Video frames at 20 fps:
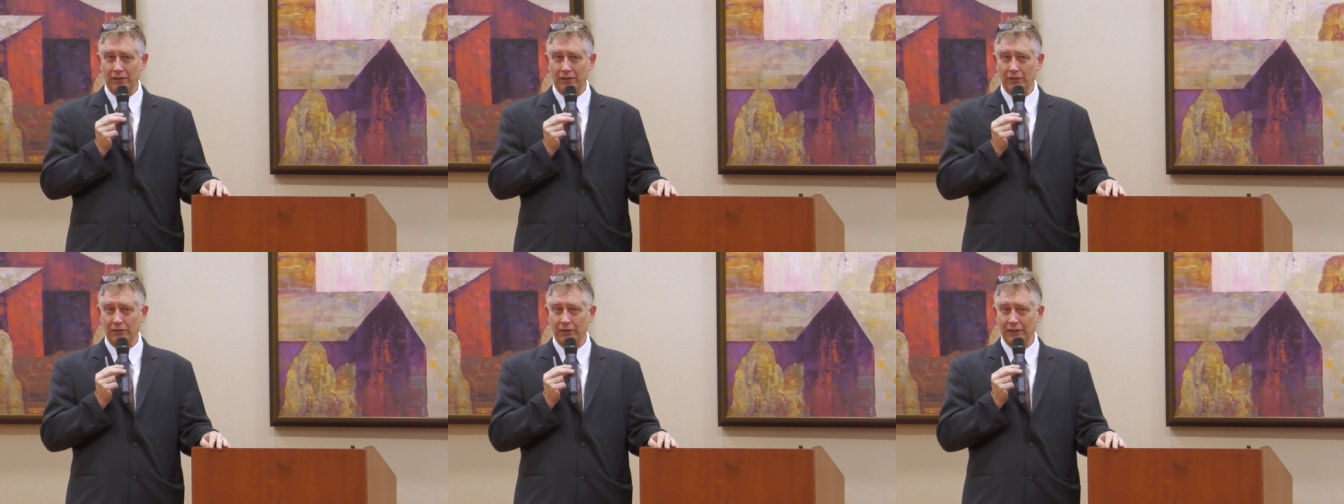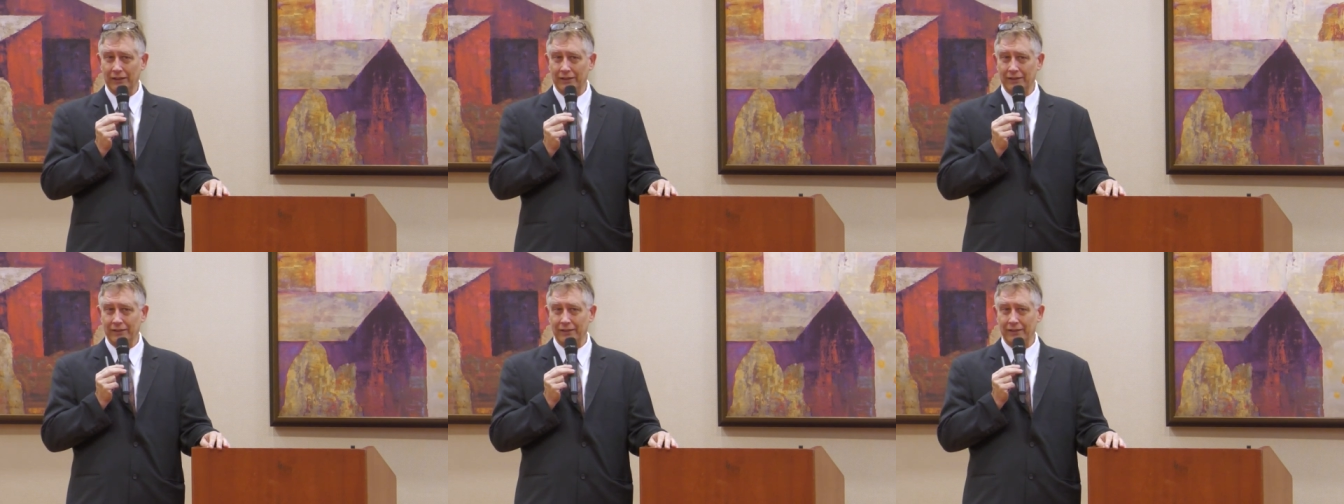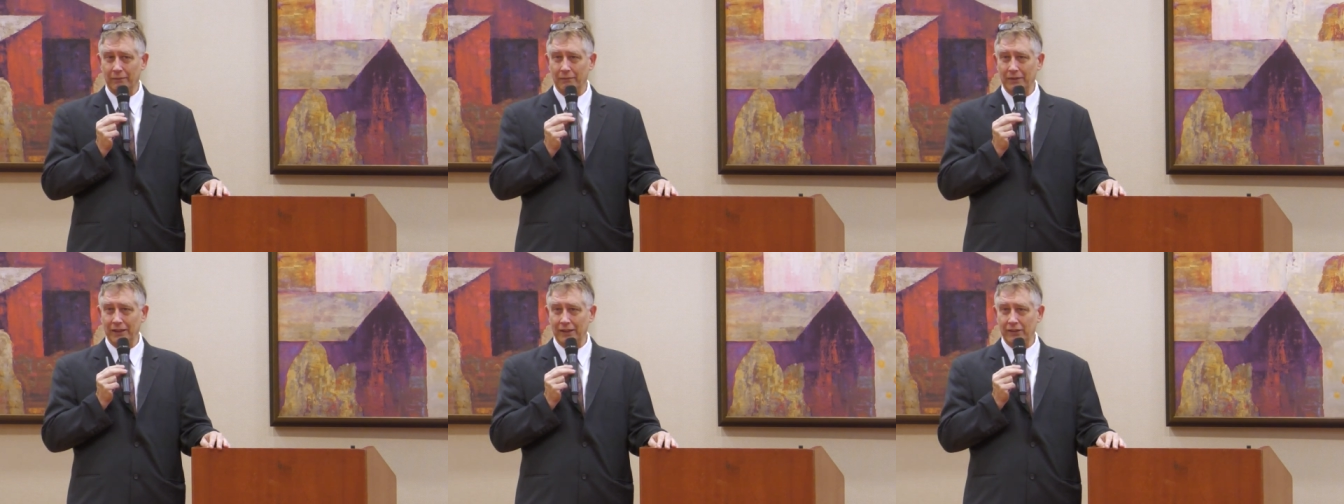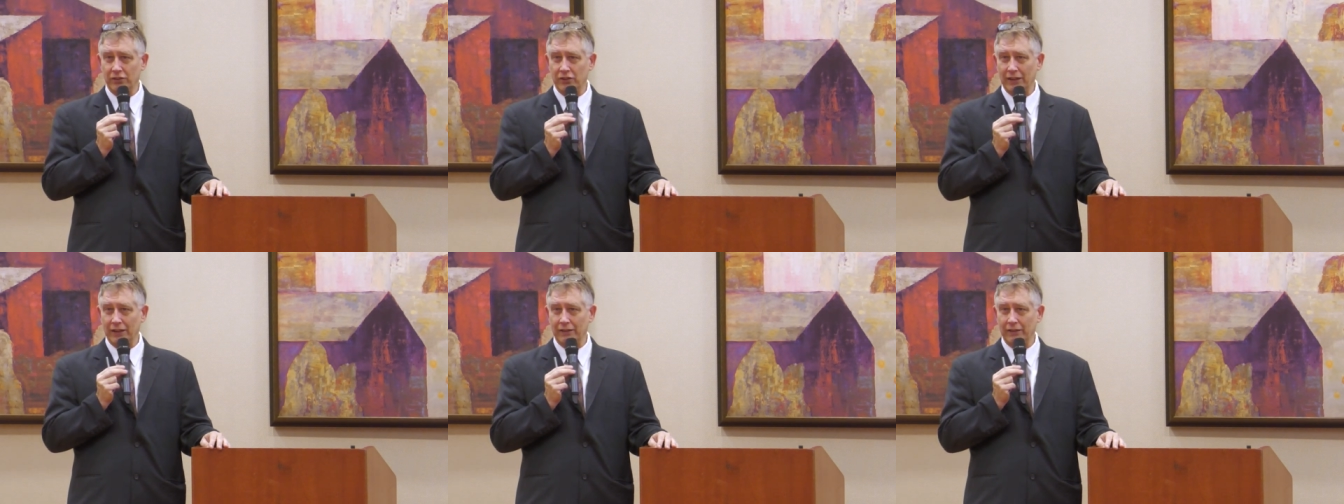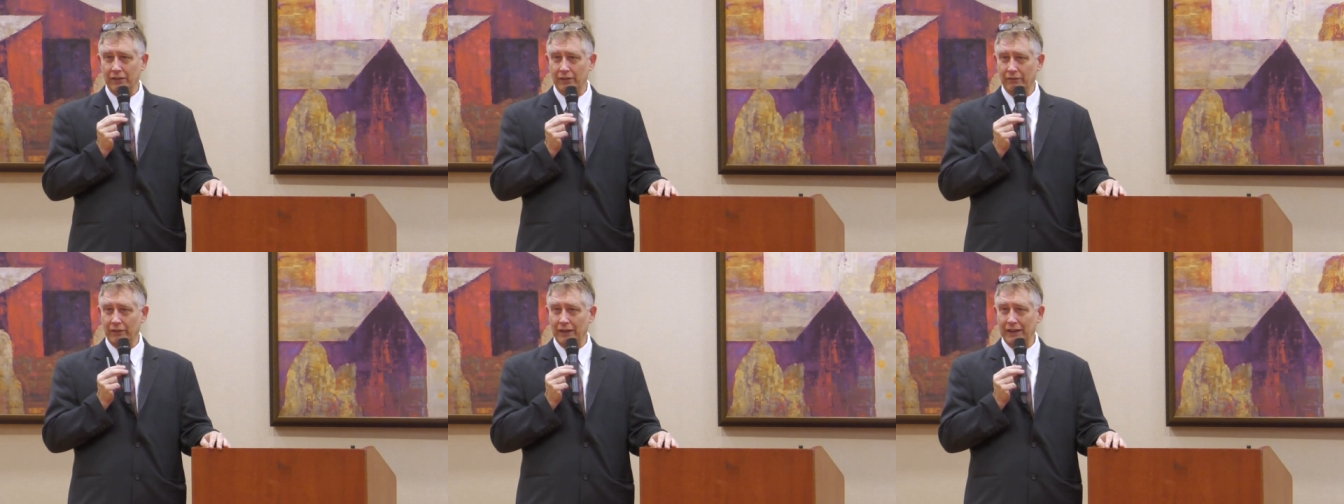Don't let somebody
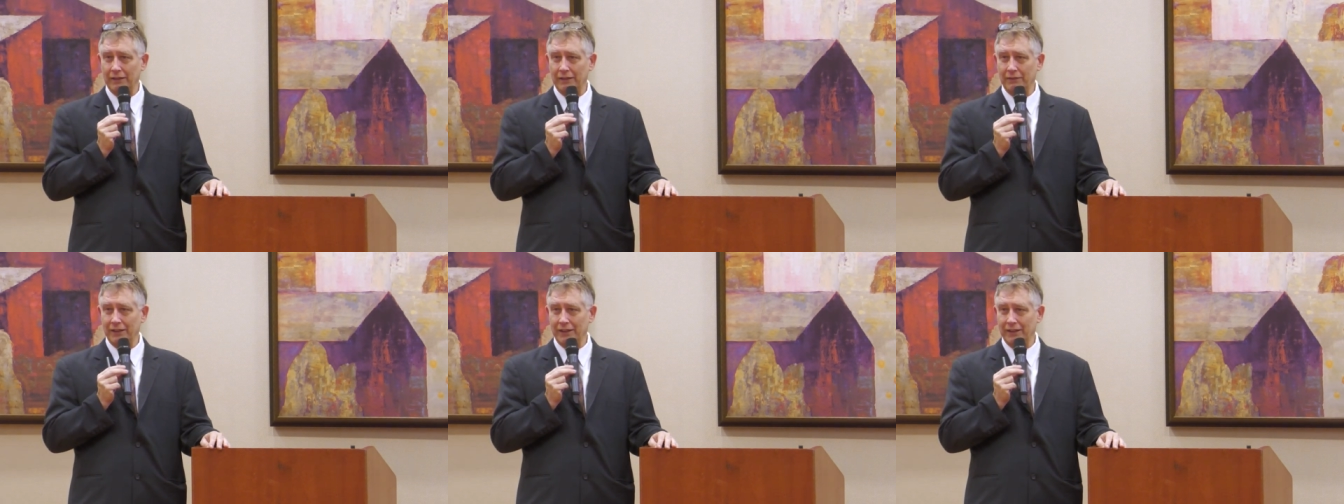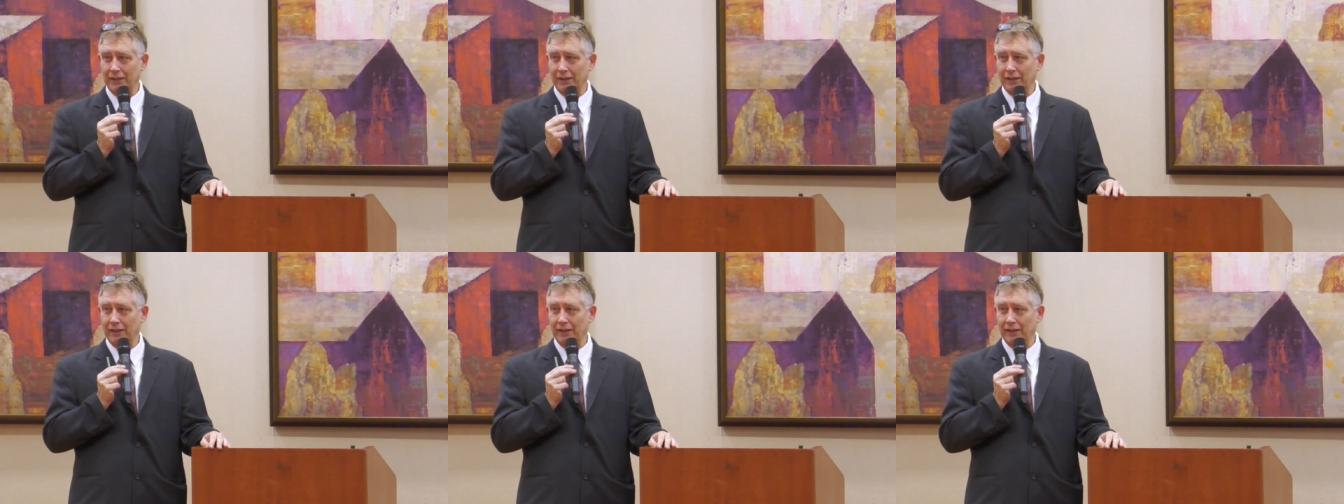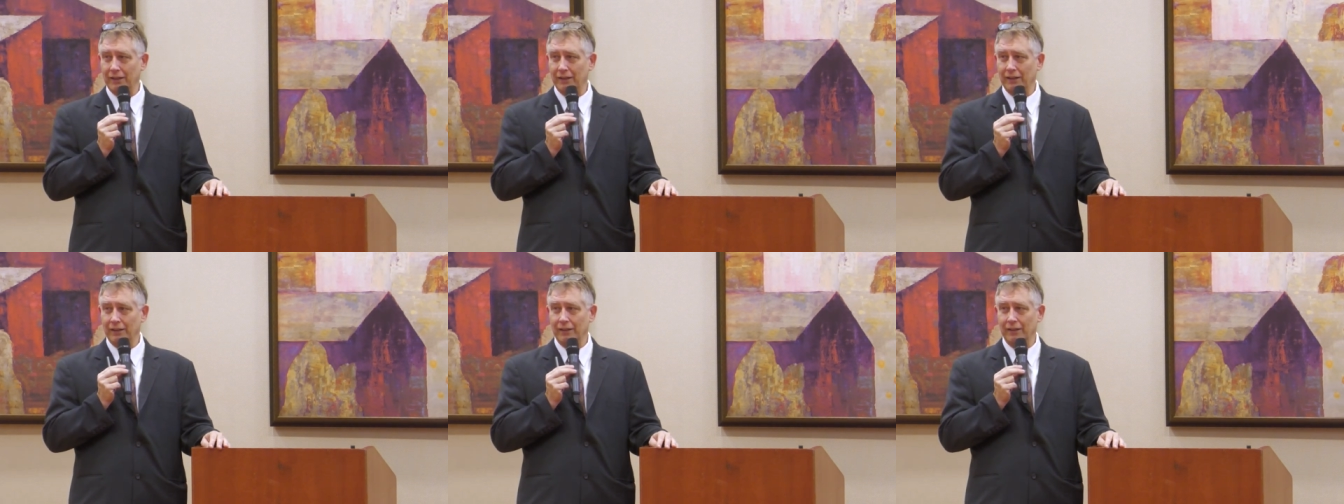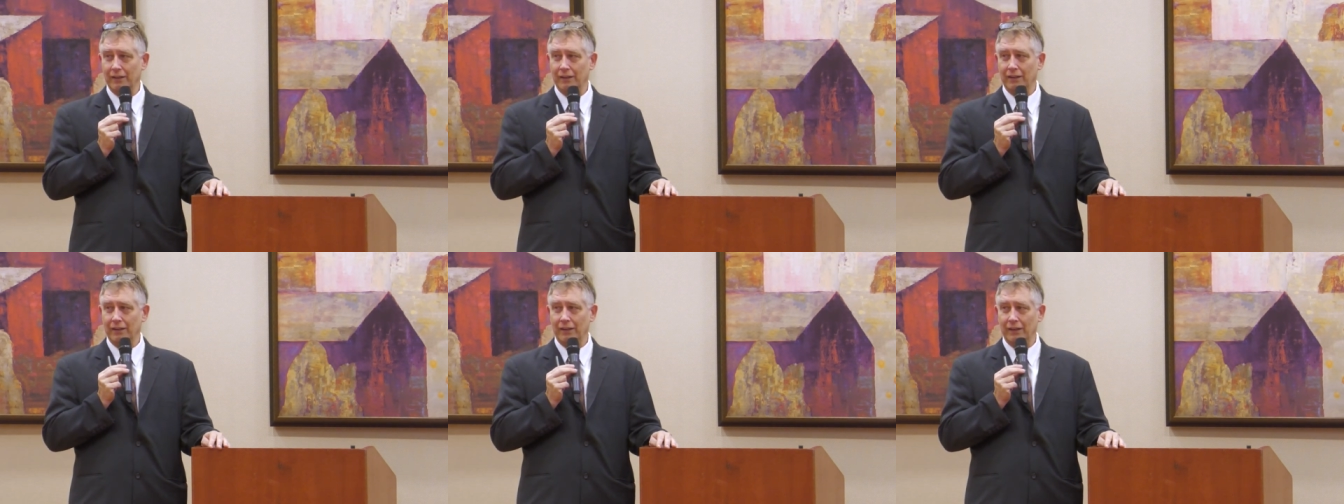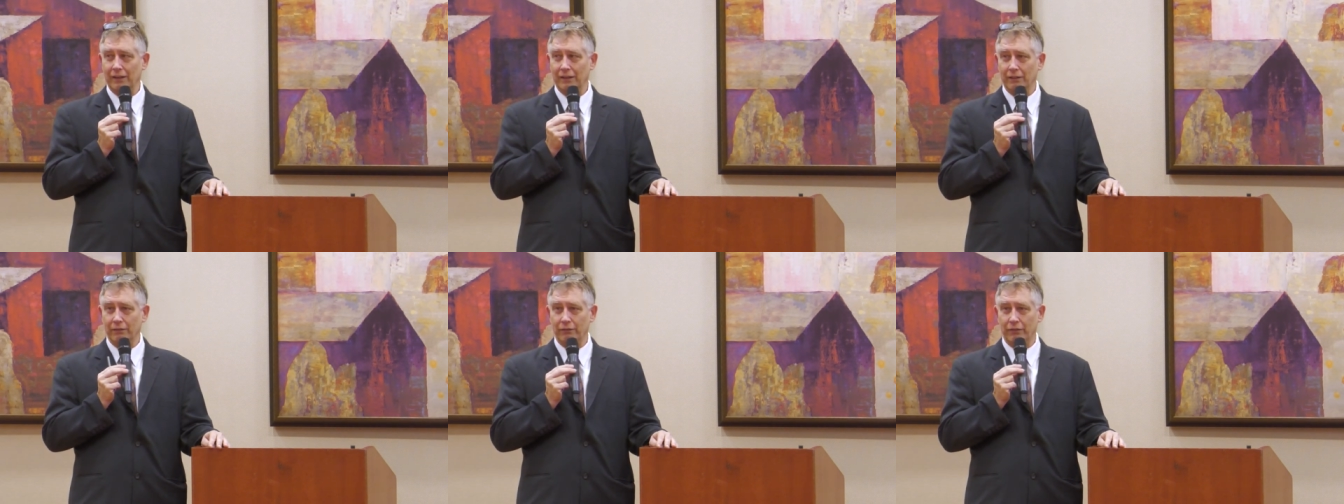check your vitamin D
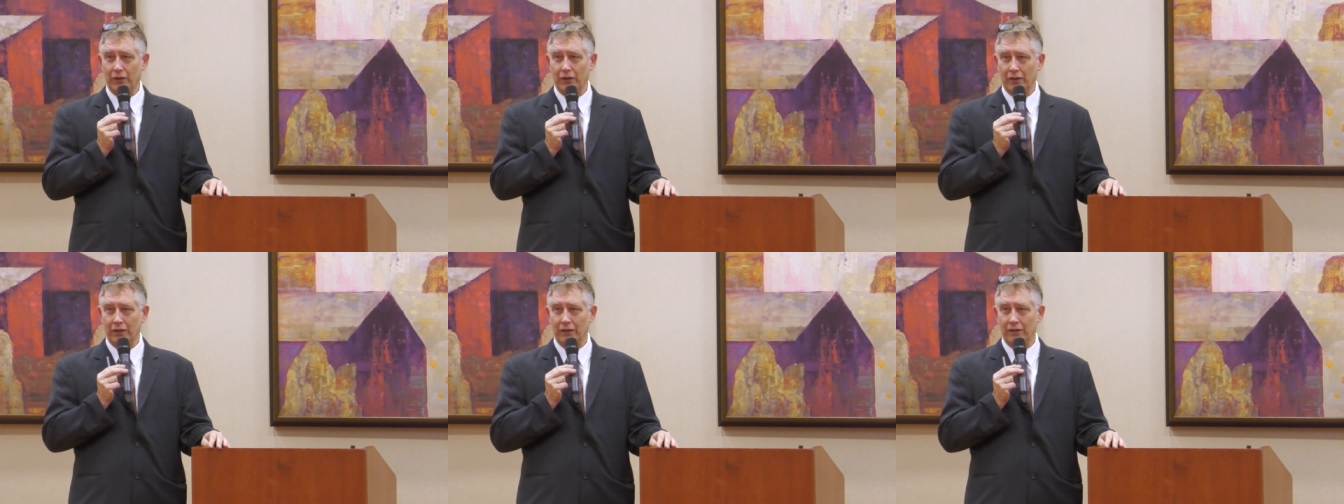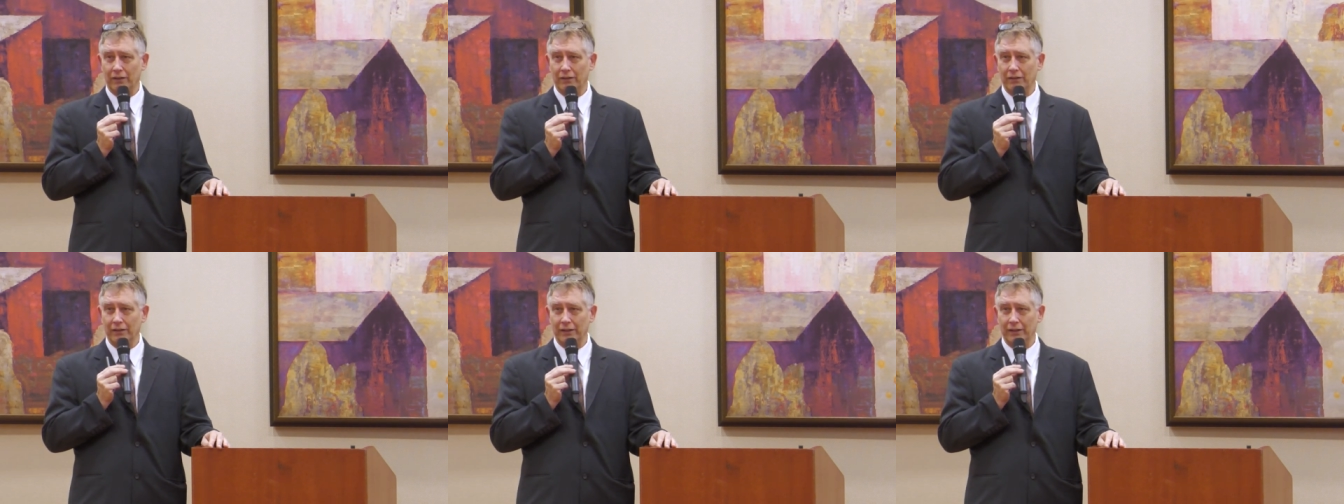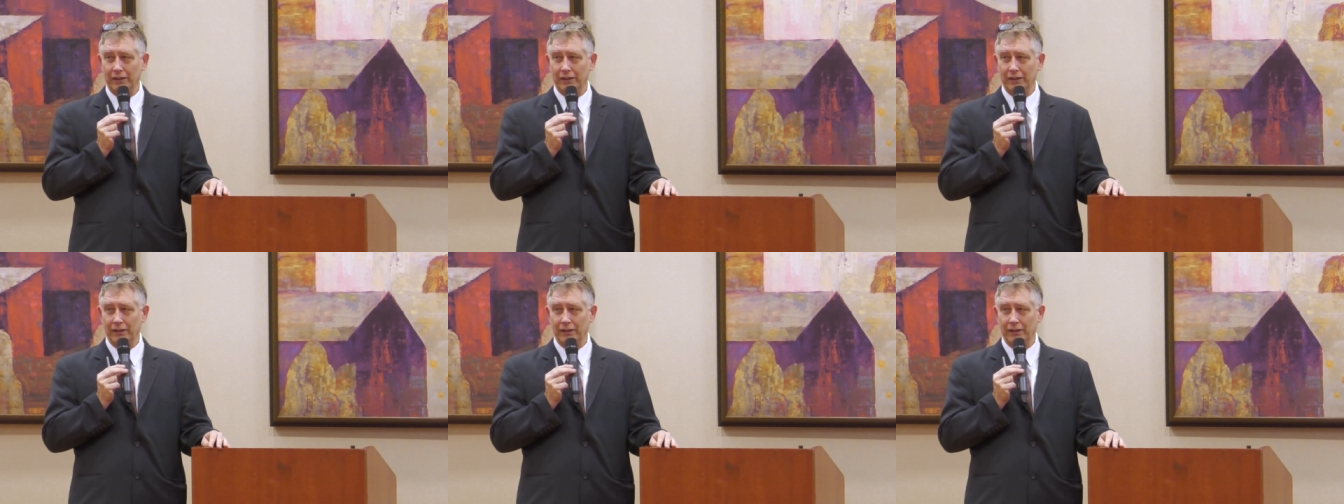in the fall.